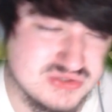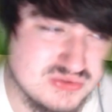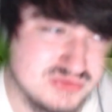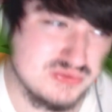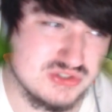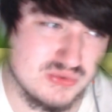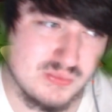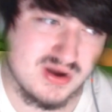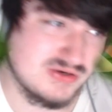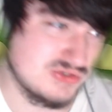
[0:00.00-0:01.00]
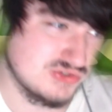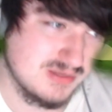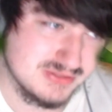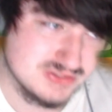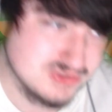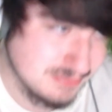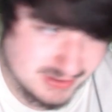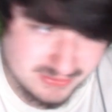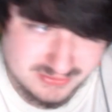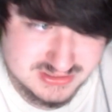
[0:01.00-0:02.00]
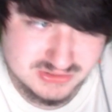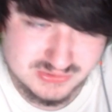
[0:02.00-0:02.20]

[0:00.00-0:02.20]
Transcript: don't lose your water droplets or berries that you